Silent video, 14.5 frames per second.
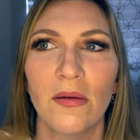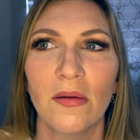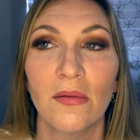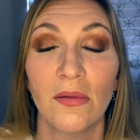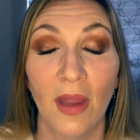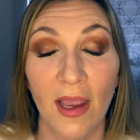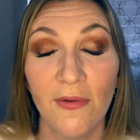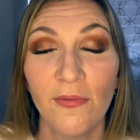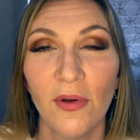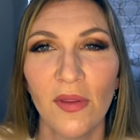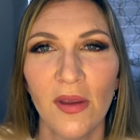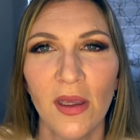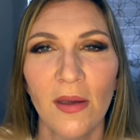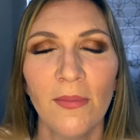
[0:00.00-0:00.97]
life with
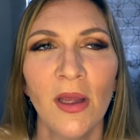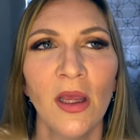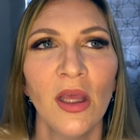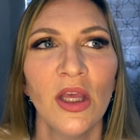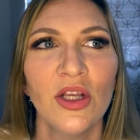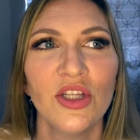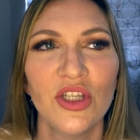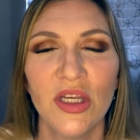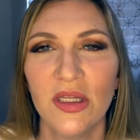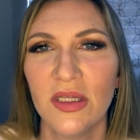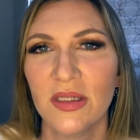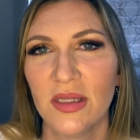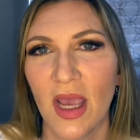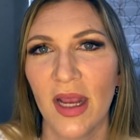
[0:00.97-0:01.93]
him, she
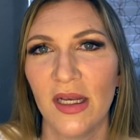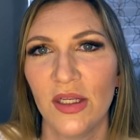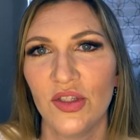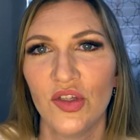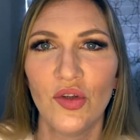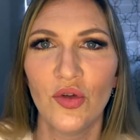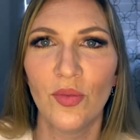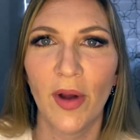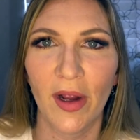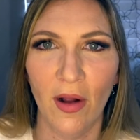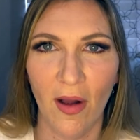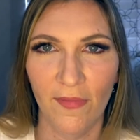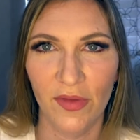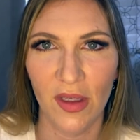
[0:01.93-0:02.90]
decided to break
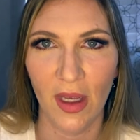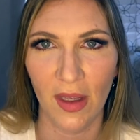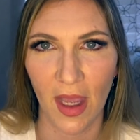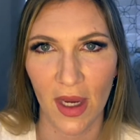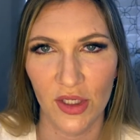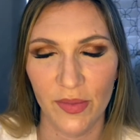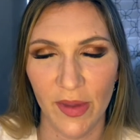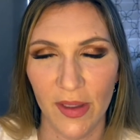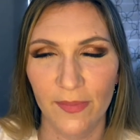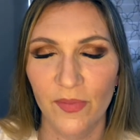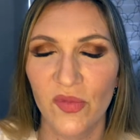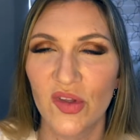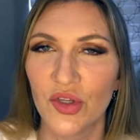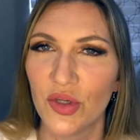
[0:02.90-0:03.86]
off the engagement.
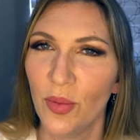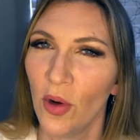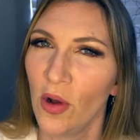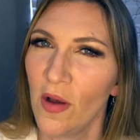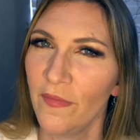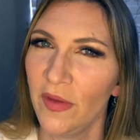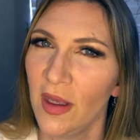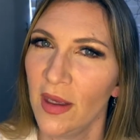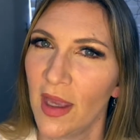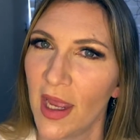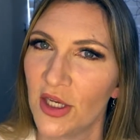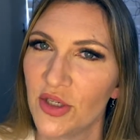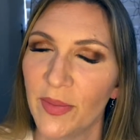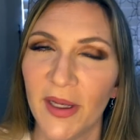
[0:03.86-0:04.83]
So she broke off the
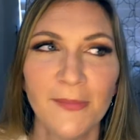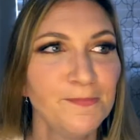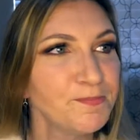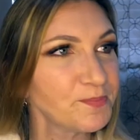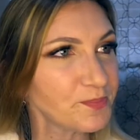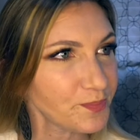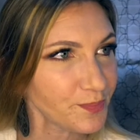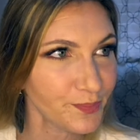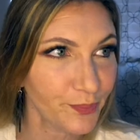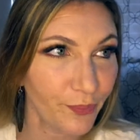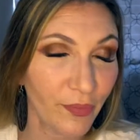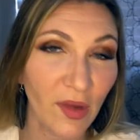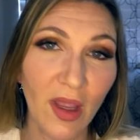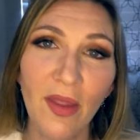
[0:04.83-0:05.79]
engagement,
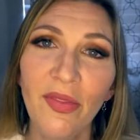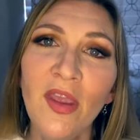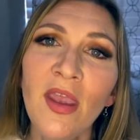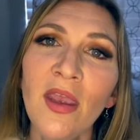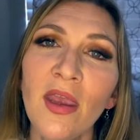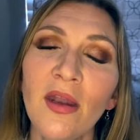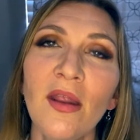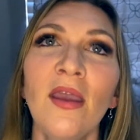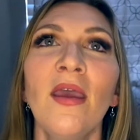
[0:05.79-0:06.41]
and then